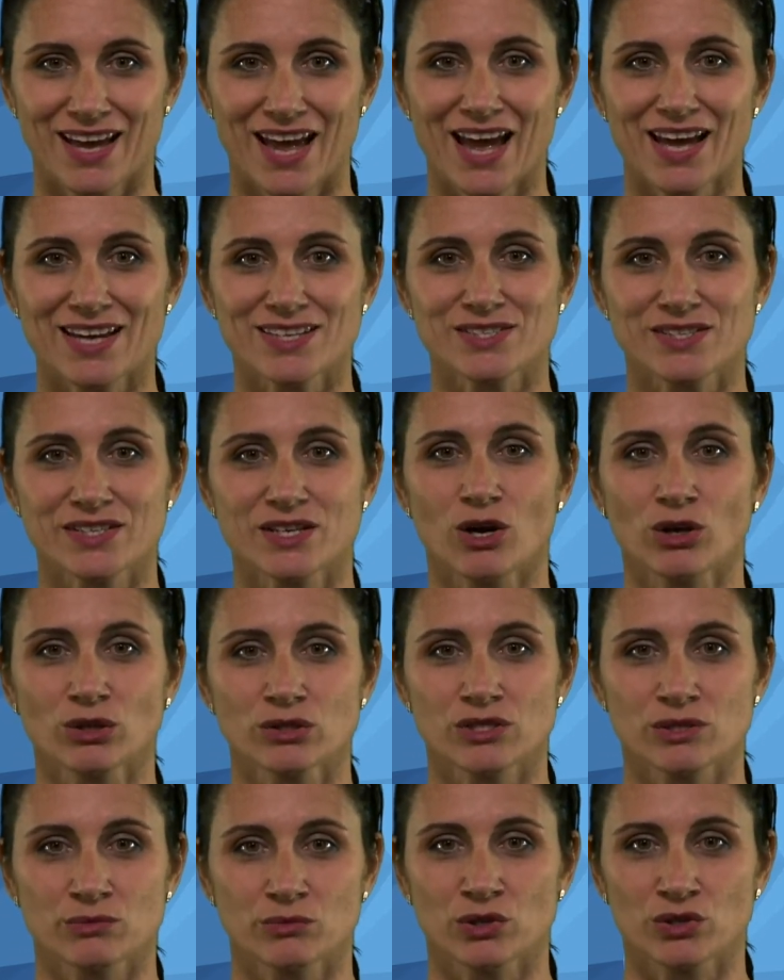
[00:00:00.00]
as the
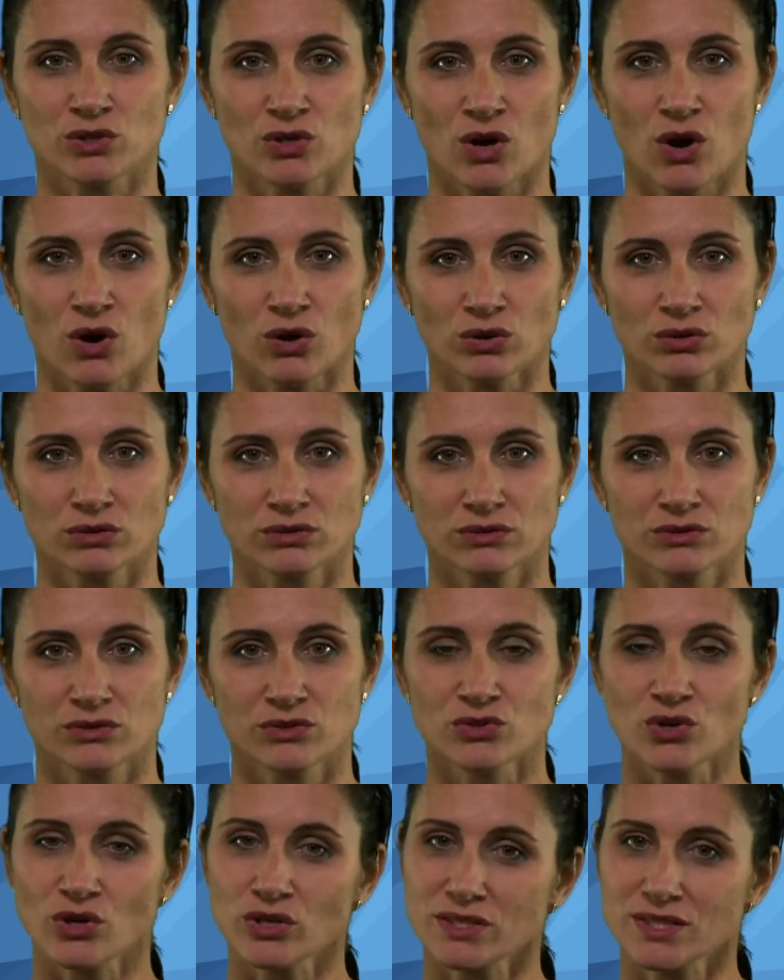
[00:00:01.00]
ultimate goal,
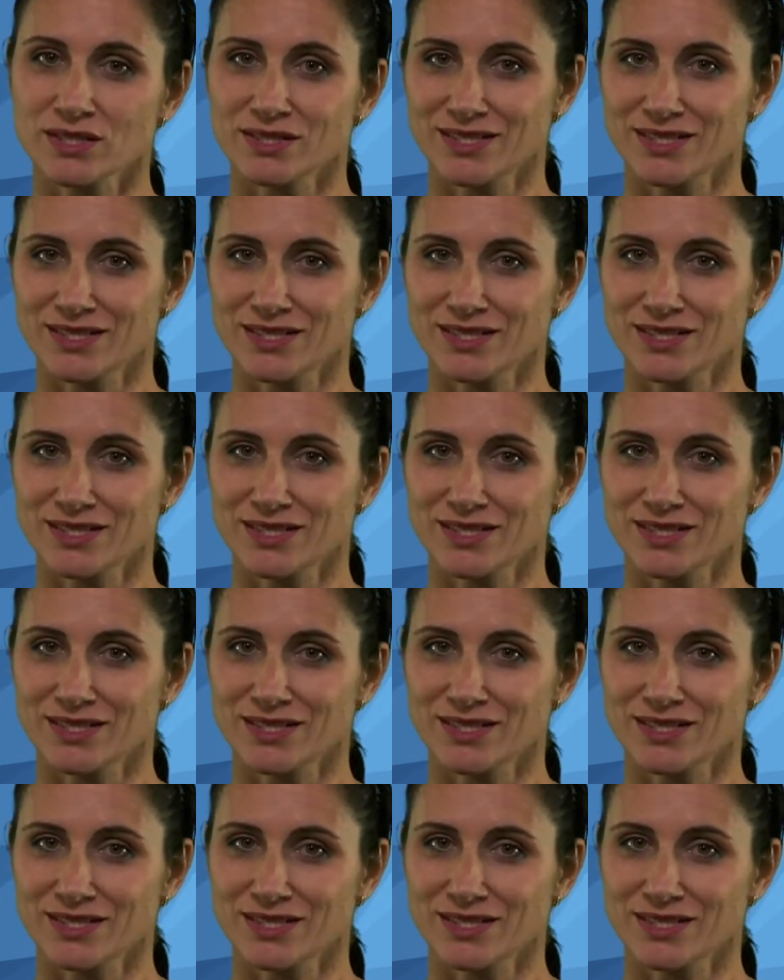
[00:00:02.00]
not